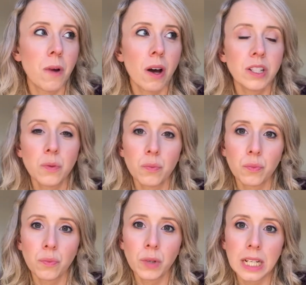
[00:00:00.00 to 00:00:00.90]
I don't
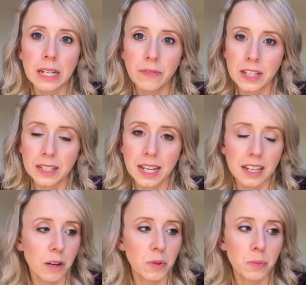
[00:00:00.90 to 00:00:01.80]
really feel
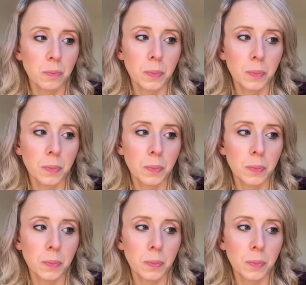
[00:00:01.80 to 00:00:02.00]
like I would